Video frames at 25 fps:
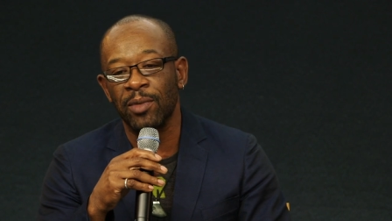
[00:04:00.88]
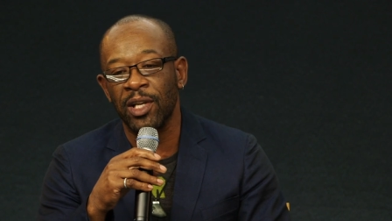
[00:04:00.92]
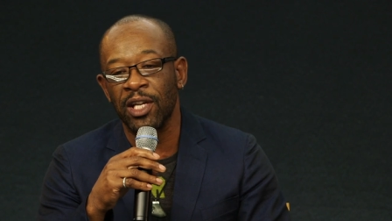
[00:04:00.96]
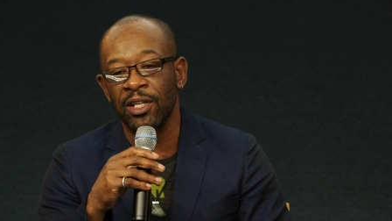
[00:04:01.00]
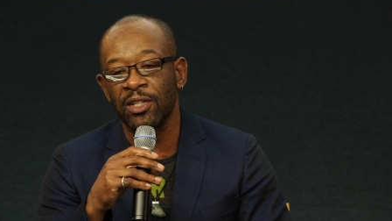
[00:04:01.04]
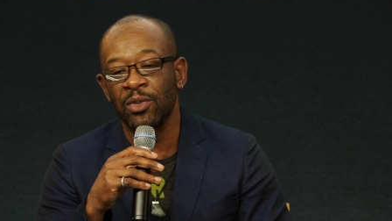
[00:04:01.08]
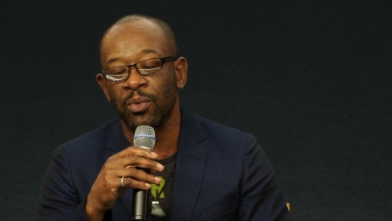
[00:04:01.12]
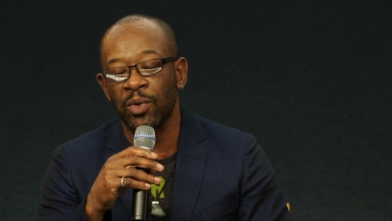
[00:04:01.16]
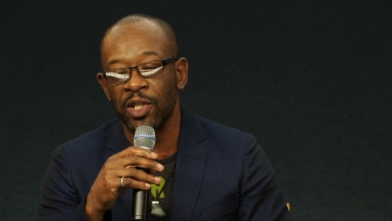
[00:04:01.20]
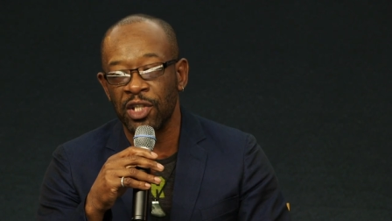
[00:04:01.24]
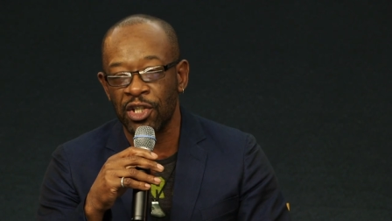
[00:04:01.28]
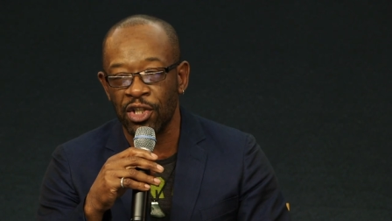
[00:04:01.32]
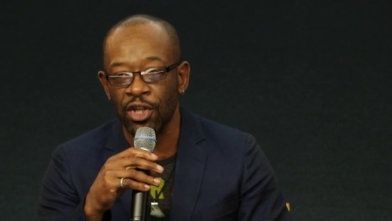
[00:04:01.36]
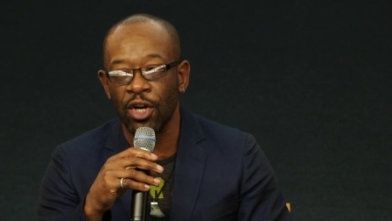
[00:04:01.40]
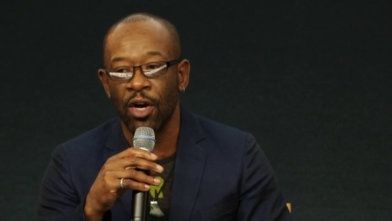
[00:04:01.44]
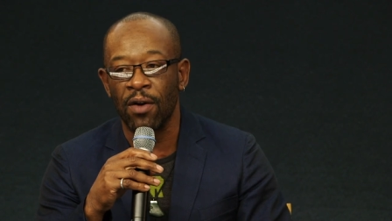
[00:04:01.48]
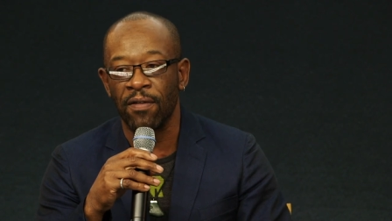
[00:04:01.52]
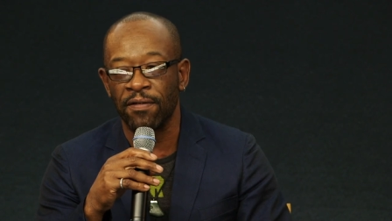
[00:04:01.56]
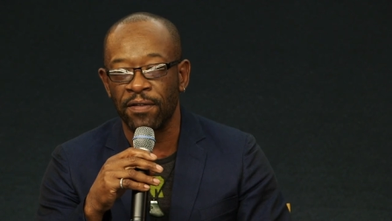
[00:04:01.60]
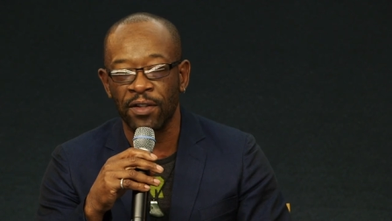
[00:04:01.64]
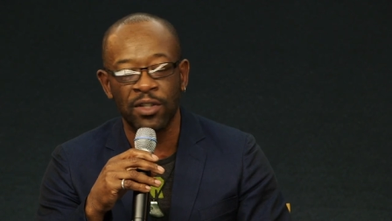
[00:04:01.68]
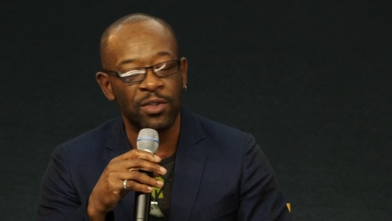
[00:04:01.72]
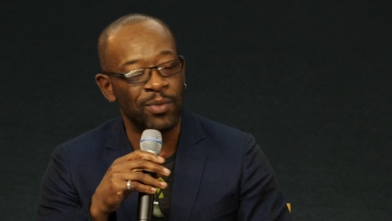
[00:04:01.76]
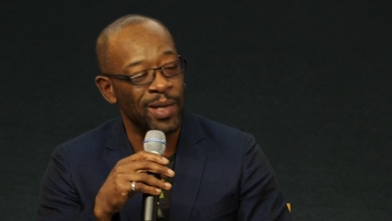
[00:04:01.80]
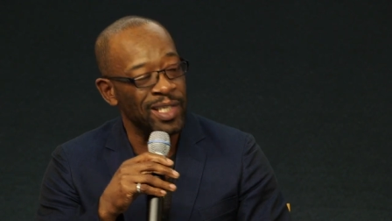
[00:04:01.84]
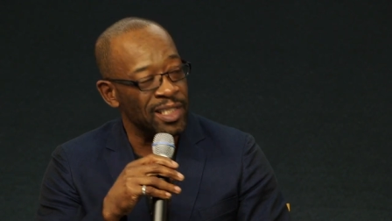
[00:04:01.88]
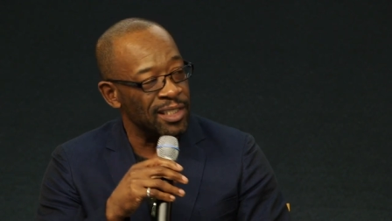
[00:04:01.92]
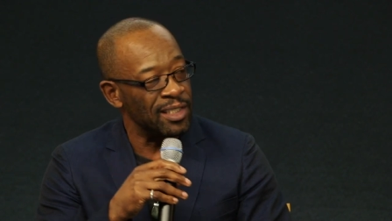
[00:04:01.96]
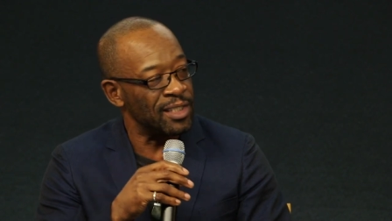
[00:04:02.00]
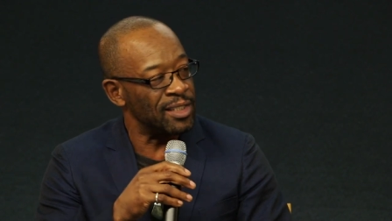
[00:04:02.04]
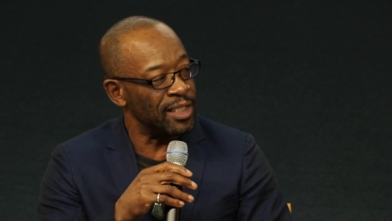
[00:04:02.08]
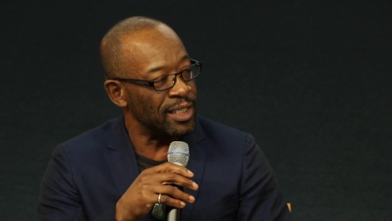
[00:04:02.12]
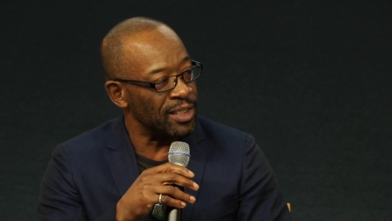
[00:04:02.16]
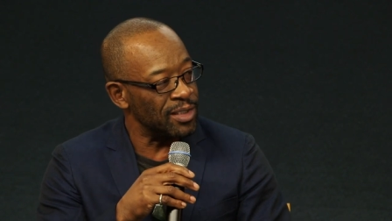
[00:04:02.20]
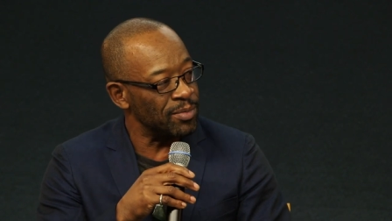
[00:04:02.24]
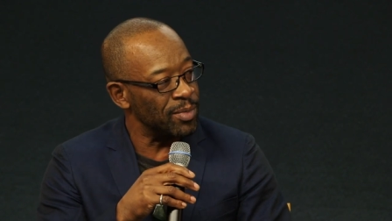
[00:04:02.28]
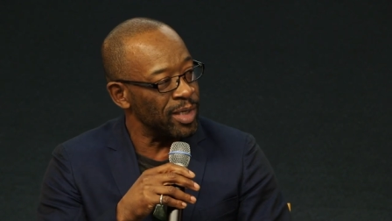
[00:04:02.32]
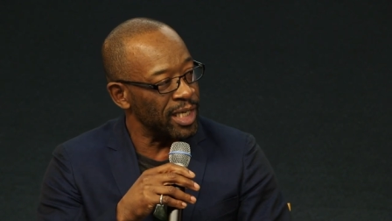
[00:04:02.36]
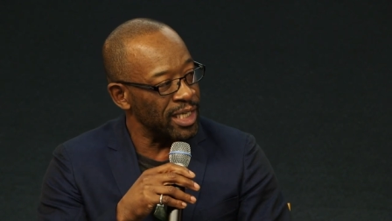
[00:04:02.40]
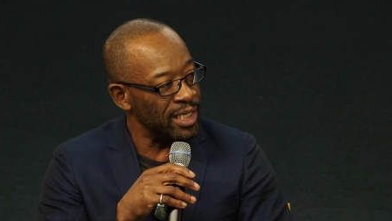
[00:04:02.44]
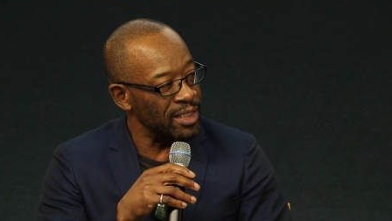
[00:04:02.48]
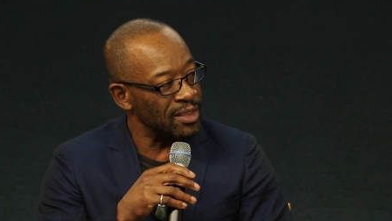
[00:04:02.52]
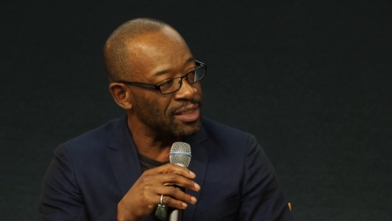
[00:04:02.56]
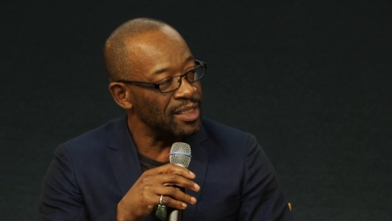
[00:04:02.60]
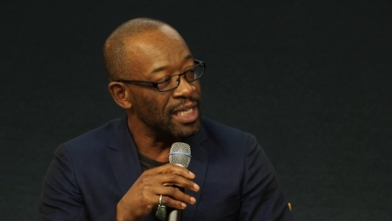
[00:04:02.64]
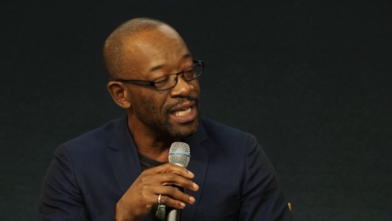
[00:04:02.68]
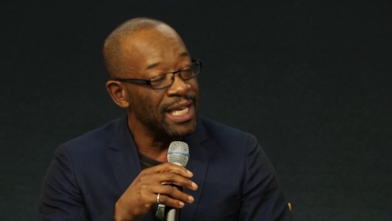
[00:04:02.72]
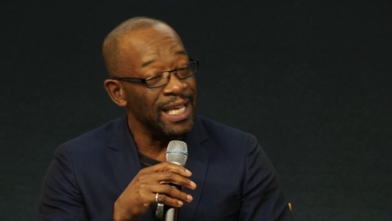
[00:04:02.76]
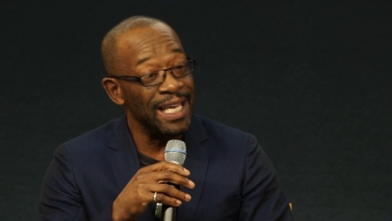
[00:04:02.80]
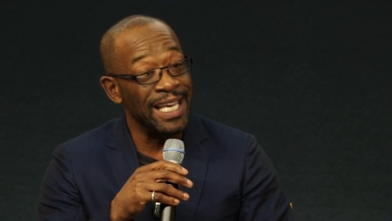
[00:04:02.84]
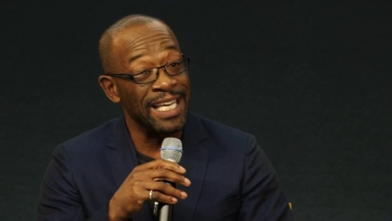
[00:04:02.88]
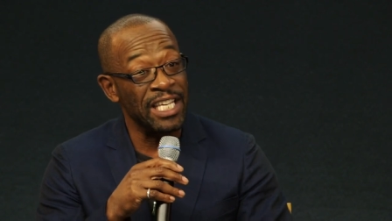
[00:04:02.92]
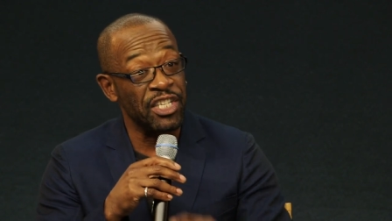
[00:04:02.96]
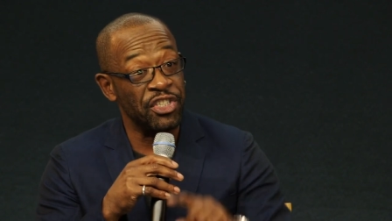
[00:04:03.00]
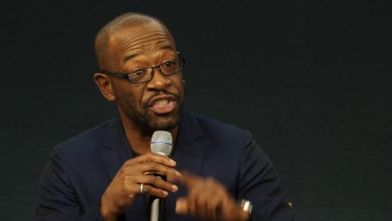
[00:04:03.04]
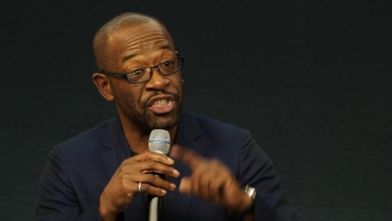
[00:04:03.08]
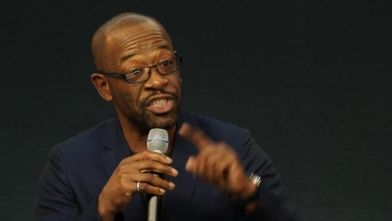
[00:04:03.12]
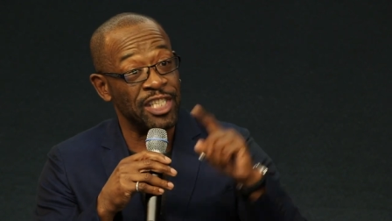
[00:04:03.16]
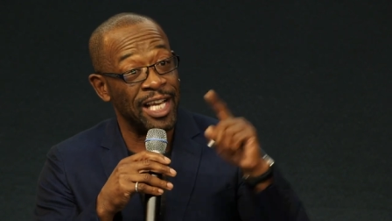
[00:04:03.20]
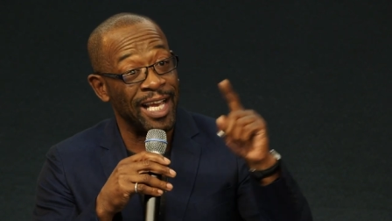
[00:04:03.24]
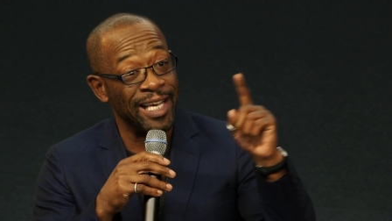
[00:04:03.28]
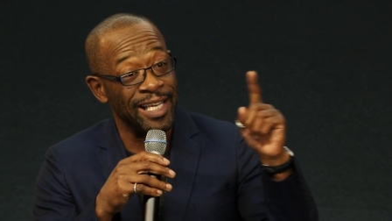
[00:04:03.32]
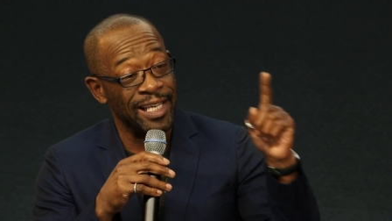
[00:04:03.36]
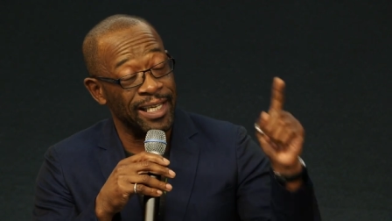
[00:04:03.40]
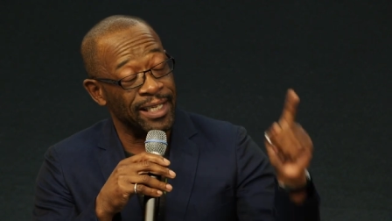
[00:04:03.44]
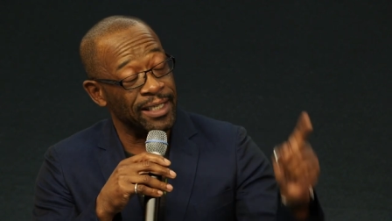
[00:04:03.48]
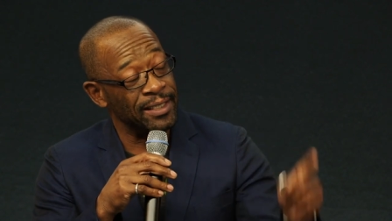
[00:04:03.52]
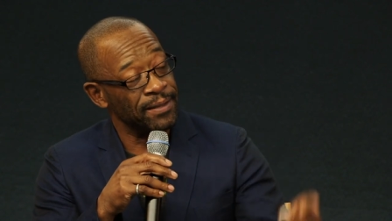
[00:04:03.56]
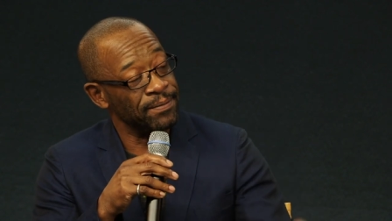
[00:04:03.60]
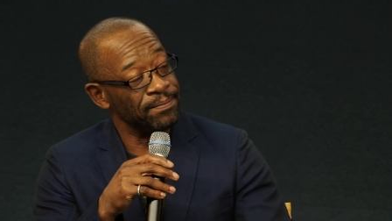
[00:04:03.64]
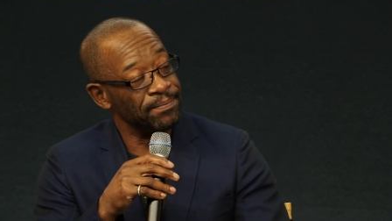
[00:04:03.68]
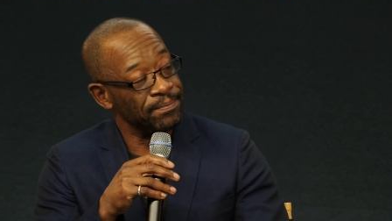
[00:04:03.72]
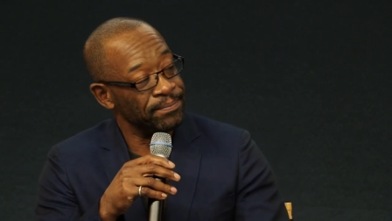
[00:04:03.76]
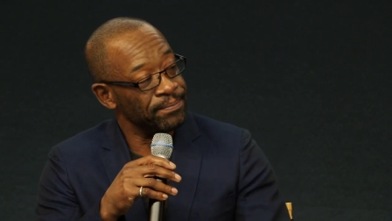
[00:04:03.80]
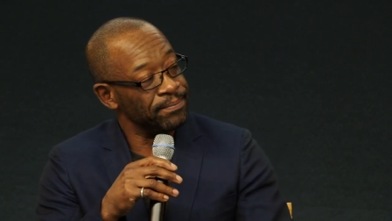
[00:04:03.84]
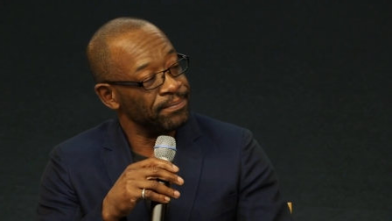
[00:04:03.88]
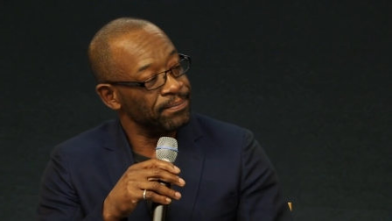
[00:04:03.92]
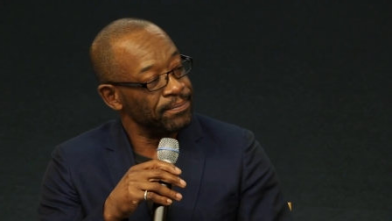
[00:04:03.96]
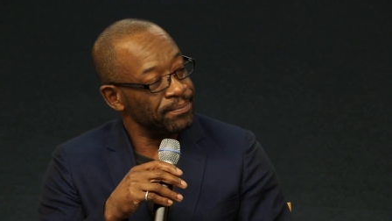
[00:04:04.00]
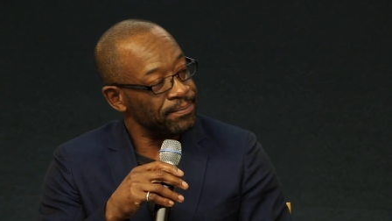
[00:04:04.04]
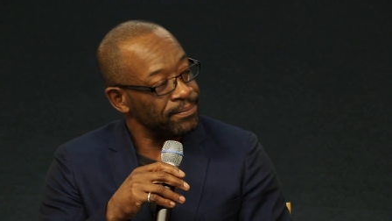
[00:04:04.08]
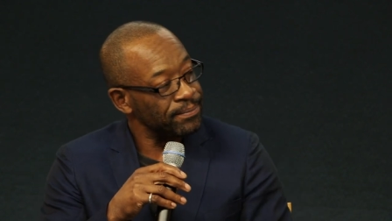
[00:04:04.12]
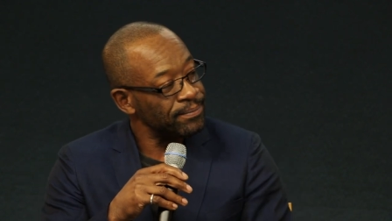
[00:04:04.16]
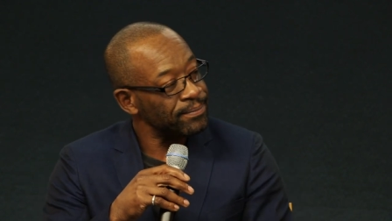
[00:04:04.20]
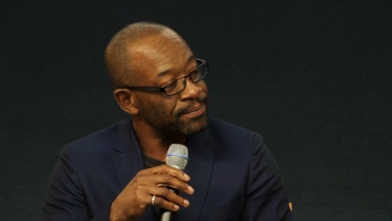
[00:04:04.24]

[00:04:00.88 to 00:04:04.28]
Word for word: minutes, we shot for 26 minutes each take. Wow!